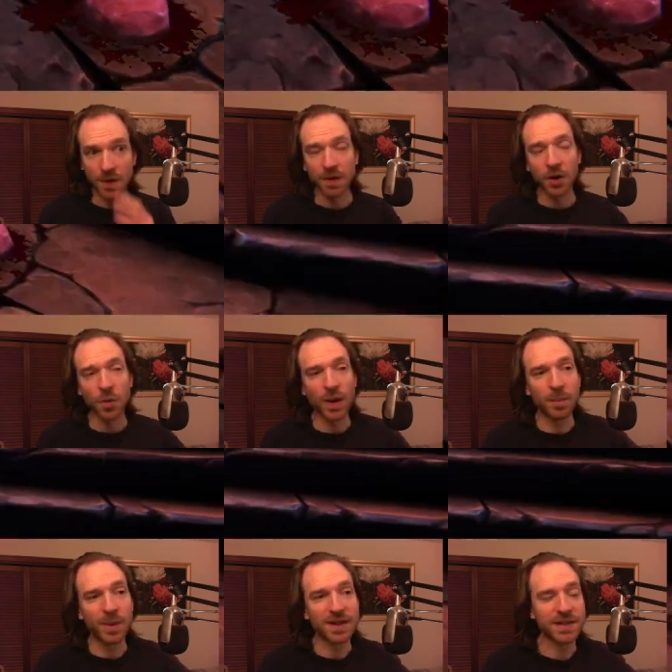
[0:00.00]
right,
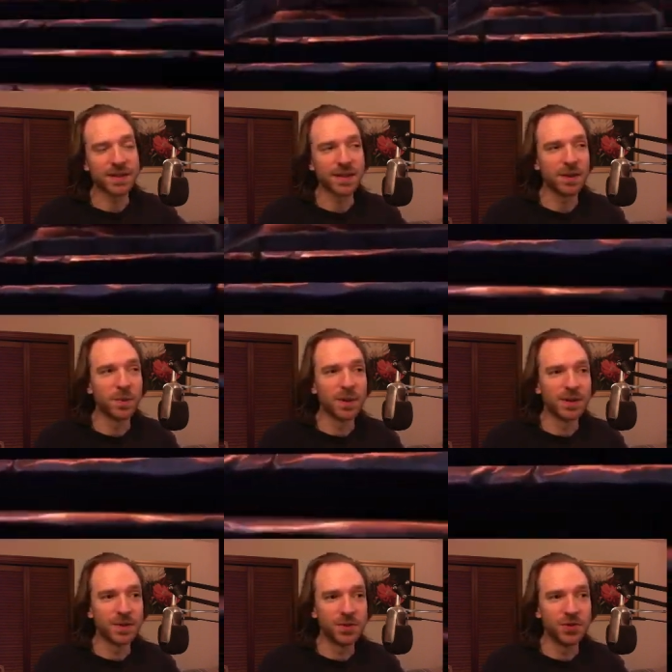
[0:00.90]
based on how well
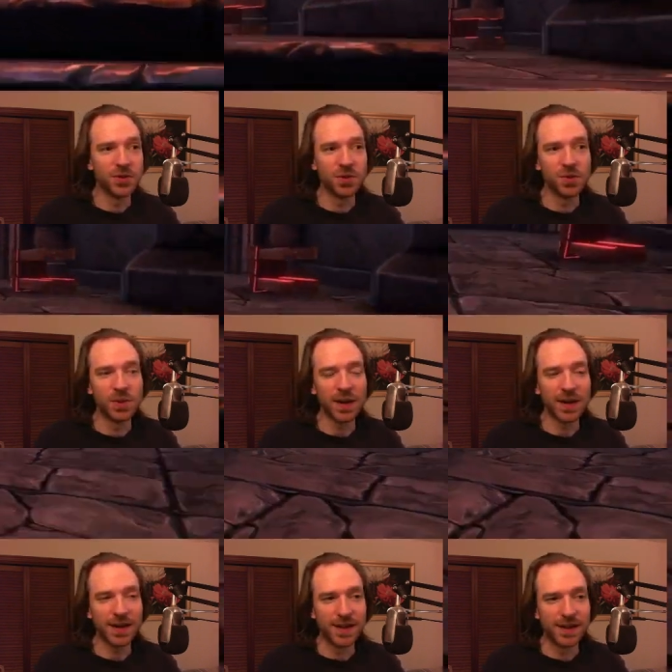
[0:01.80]
you do,
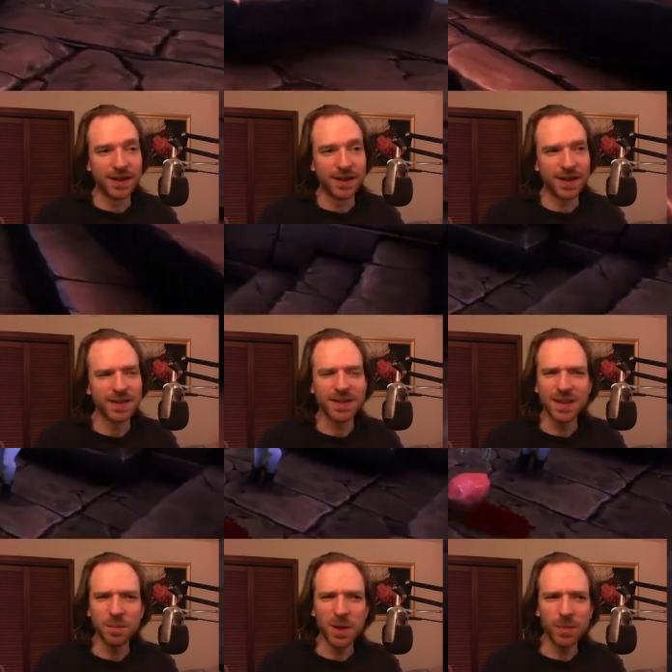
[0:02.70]
and I think
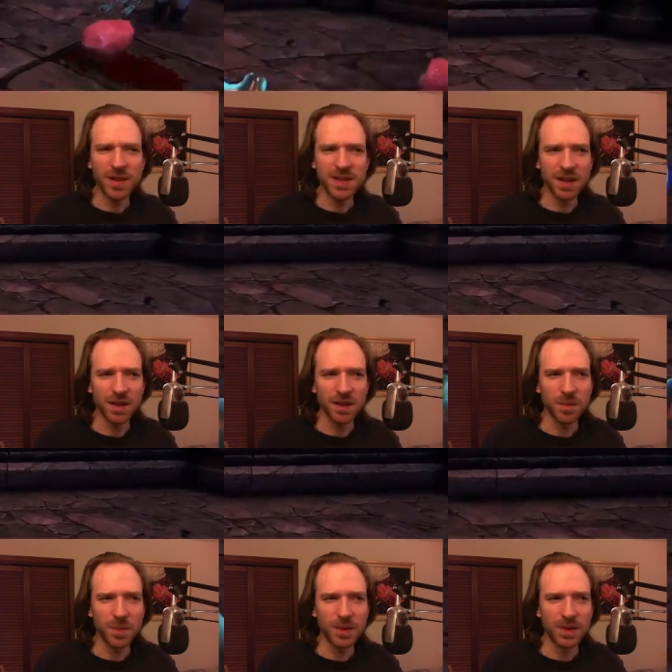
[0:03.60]
maybe time,